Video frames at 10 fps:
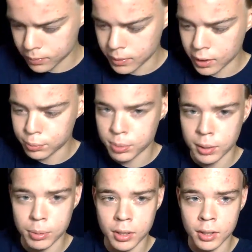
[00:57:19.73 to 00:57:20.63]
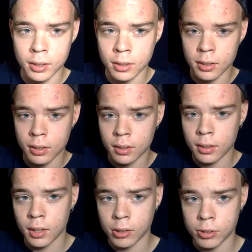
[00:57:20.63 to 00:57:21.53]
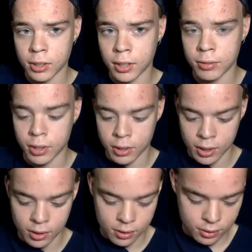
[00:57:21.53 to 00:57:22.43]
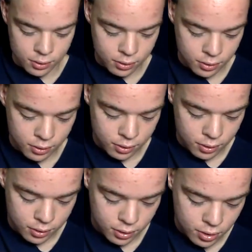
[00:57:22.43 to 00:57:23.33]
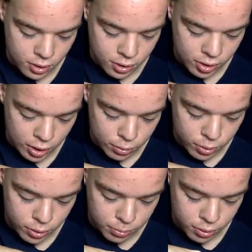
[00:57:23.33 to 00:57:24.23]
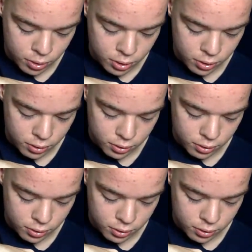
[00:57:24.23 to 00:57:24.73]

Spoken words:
That's probably not good. I should not have done that. This is going to sound weird. I'm sorry.